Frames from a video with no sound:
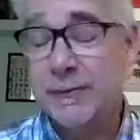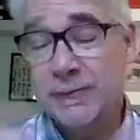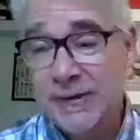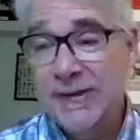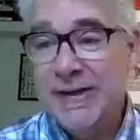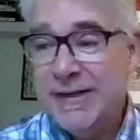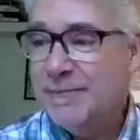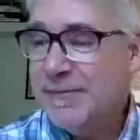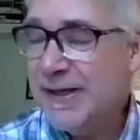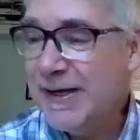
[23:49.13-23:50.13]
So
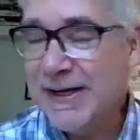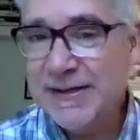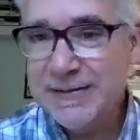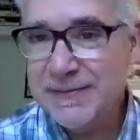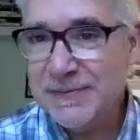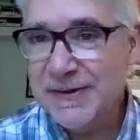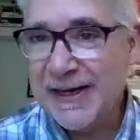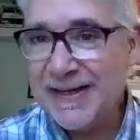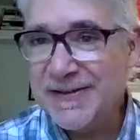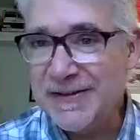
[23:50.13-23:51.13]
yeah, I get
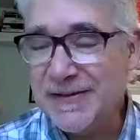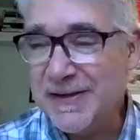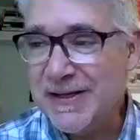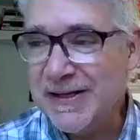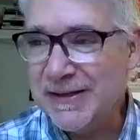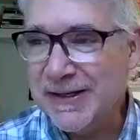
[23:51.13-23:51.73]
Gass's thing.